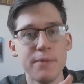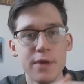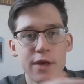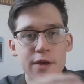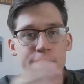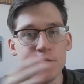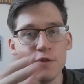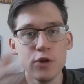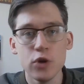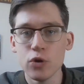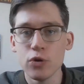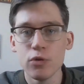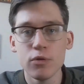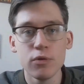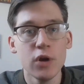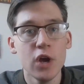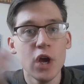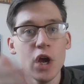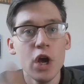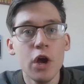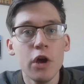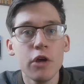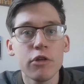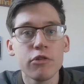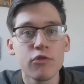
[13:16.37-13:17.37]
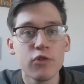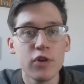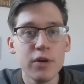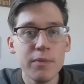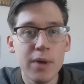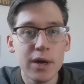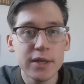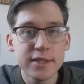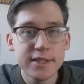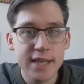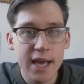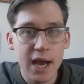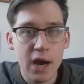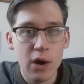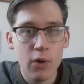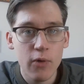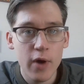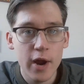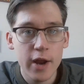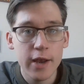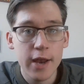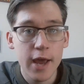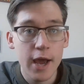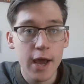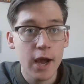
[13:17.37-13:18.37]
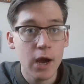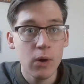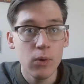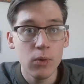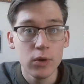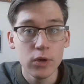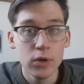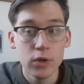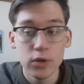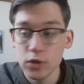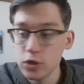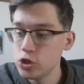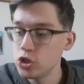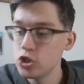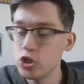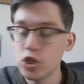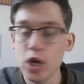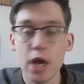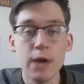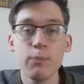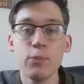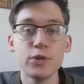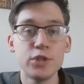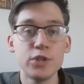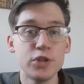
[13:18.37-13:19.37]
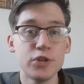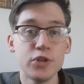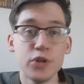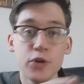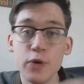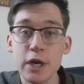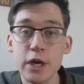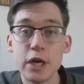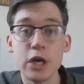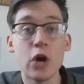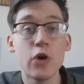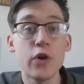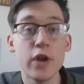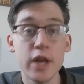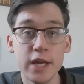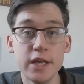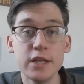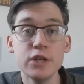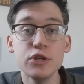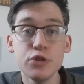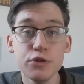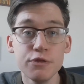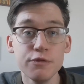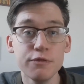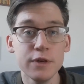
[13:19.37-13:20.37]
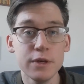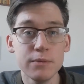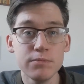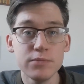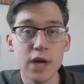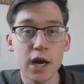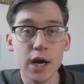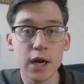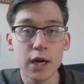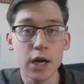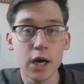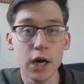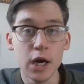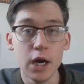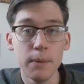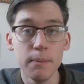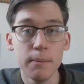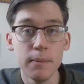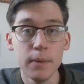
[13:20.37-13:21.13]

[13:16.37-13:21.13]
If you're 3 months out right now, stop what you're doing and go to intoveep.com.